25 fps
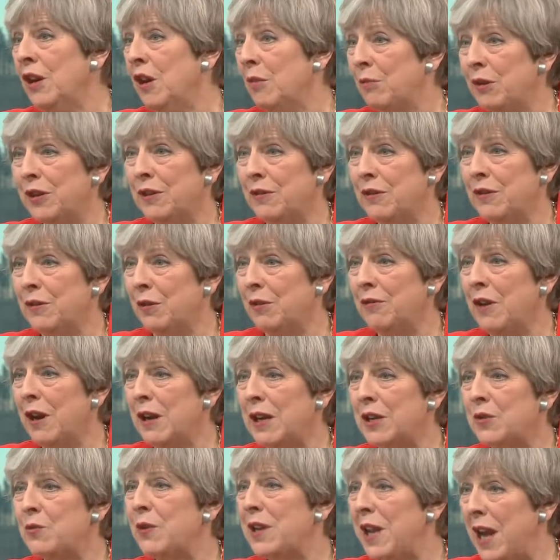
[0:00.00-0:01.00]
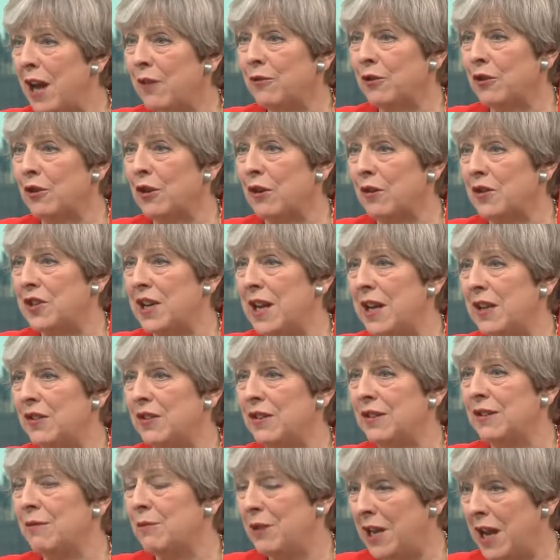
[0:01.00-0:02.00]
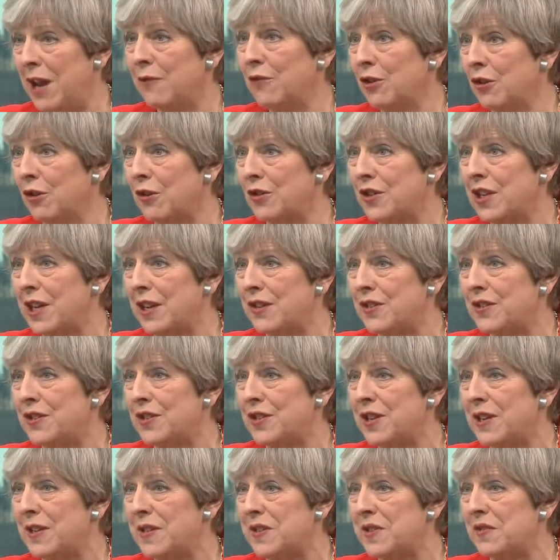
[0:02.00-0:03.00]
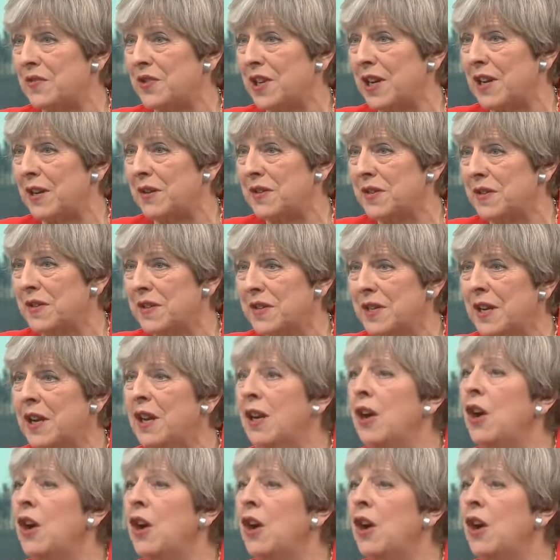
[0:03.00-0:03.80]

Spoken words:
But you're right, we haven't got down to the tens of thousands.